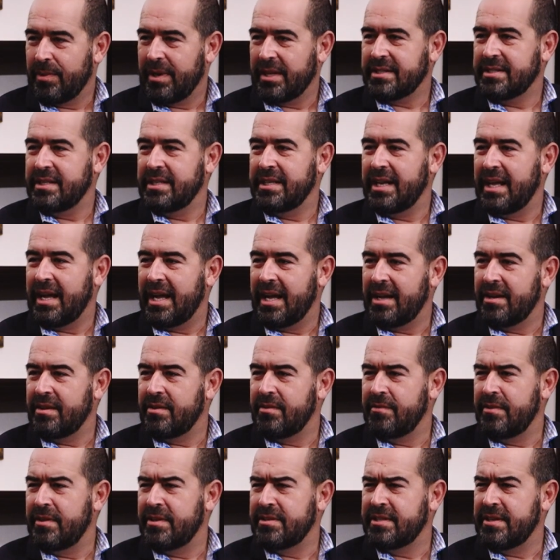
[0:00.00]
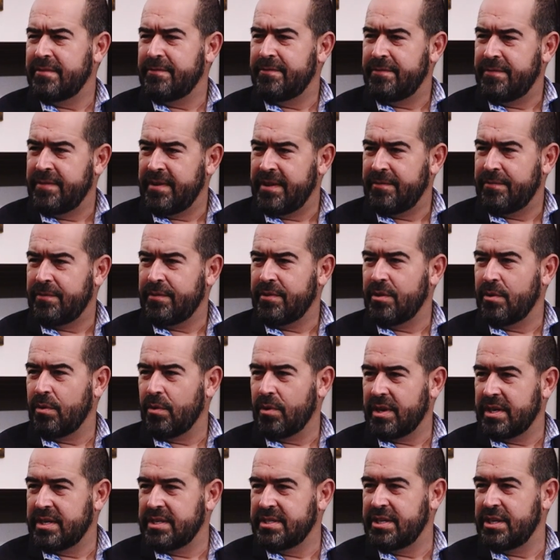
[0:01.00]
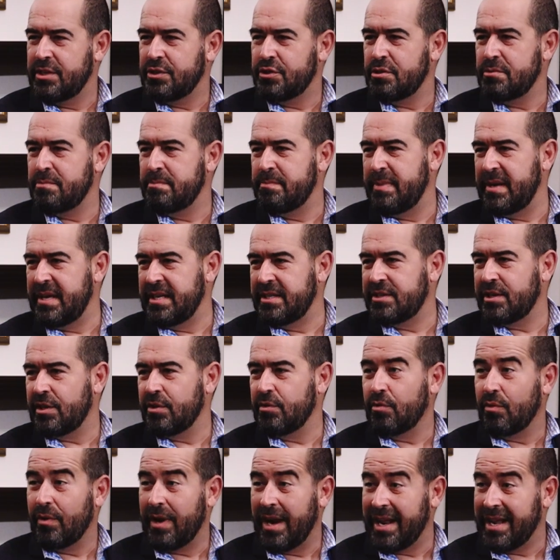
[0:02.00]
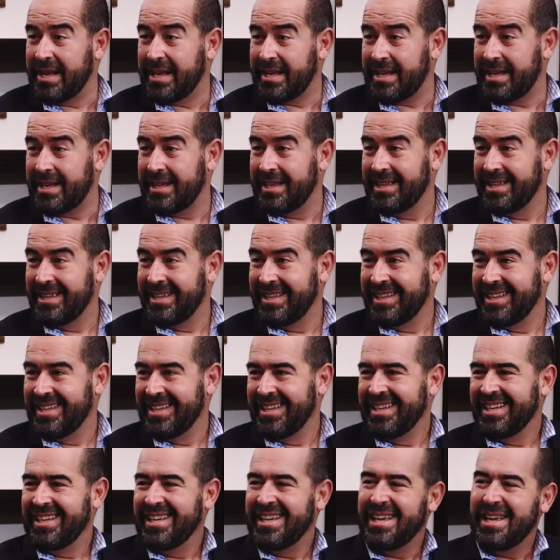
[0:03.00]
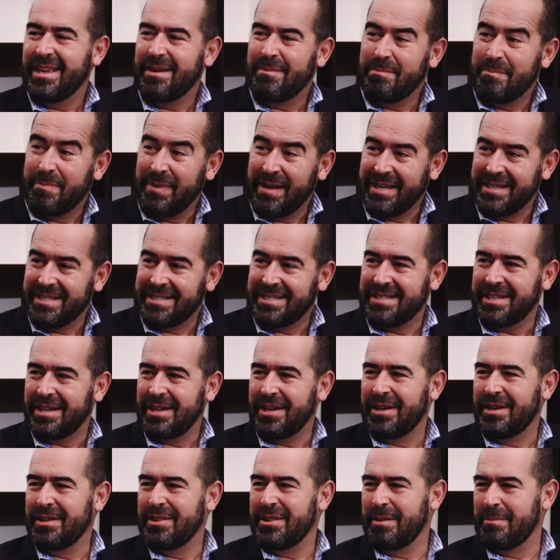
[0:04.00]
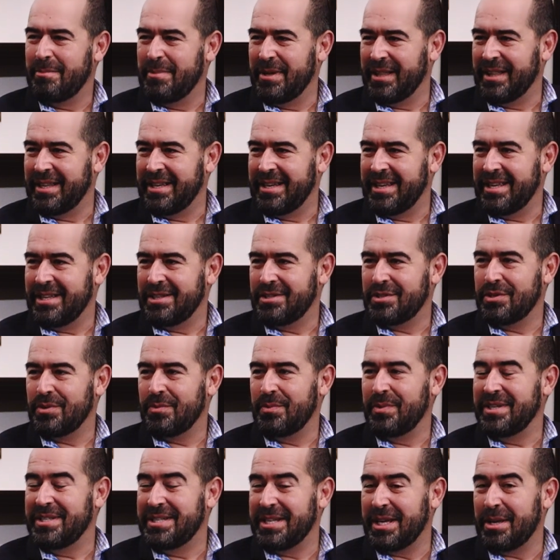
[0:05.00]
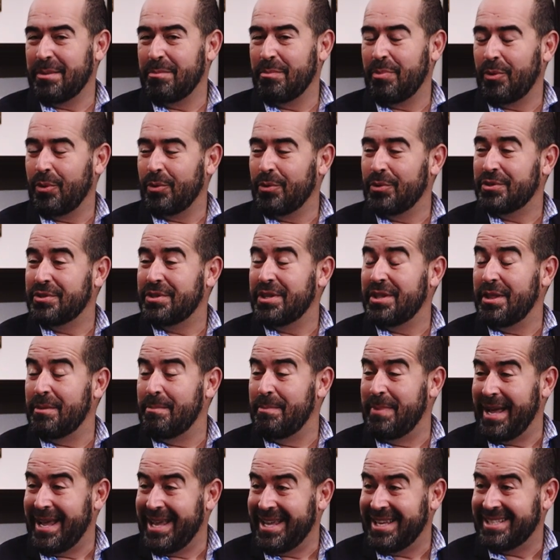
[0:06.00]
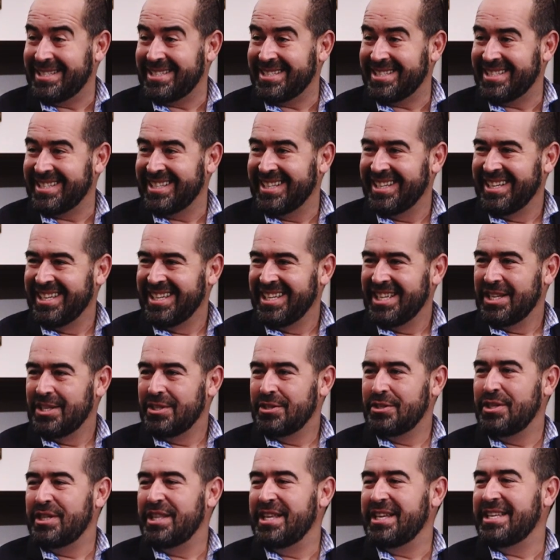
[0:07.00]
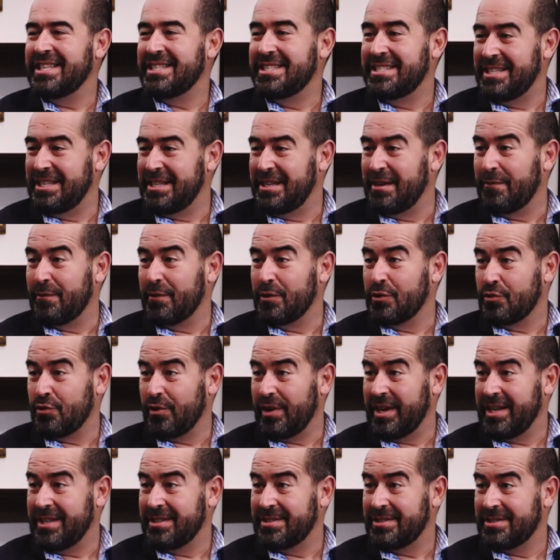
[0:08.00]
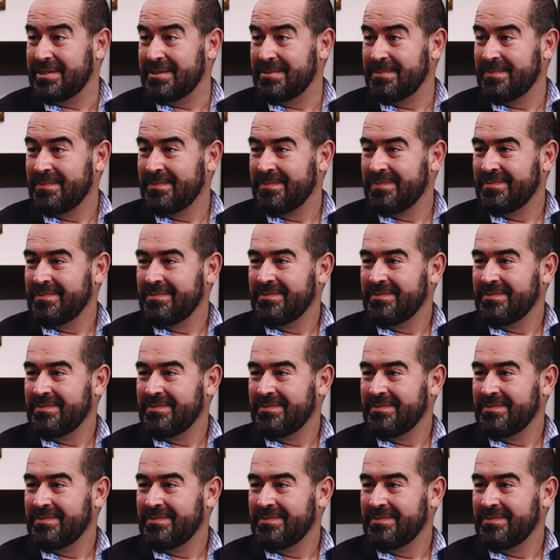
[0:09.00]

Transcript: Correct. And how does it fit for the organization based on rank and based on the abilities? So we take employers to the base so they could see different trades.